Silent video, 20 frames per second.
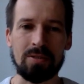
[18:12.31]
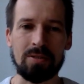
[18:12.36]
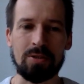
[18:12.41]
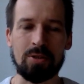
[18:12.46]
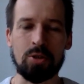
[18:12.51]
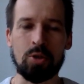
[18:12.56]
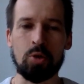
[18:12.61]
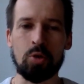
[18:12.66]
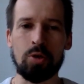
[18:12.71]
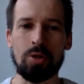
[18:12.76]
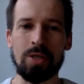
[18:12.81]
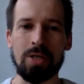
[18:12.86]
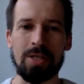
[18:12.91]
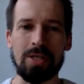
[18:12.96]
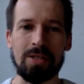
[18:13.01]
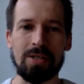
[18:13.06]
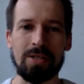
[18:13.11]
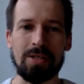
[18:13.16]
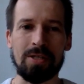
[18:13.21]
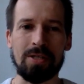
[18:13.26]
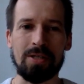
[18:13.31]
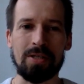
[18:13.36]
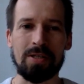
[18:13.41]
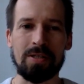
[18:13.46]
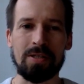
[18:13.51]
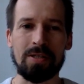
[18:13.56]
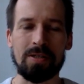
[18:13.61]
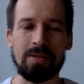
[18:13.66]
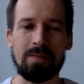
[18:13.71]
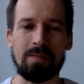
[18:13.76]
sure that
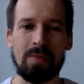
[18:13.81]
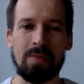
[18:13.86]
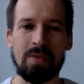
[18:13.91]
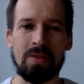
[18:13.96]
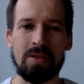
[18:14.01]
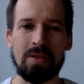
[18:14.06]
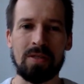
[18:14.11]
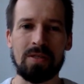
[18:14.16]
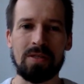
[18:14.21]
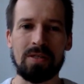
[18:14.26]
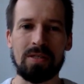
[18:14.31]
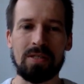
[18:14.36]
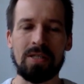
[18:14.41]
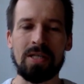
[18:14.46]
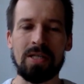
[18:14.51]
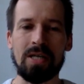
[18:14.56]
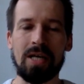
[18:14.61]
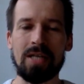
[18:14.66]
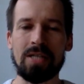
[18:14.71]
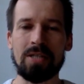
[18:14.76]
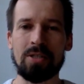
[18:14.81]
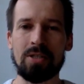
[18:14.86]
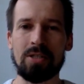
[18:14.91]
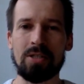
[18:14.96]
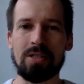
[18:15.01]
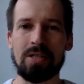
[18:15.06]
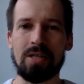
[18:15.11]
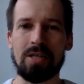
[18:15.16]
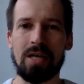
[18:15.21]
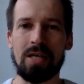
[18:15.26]
he has not
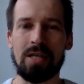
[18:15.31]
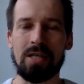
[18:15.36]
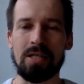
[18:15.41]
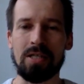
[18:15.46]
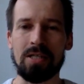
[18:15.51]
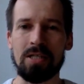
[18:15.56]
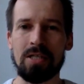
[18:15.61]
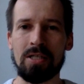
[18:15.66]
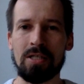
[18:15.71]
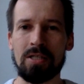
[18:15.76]
any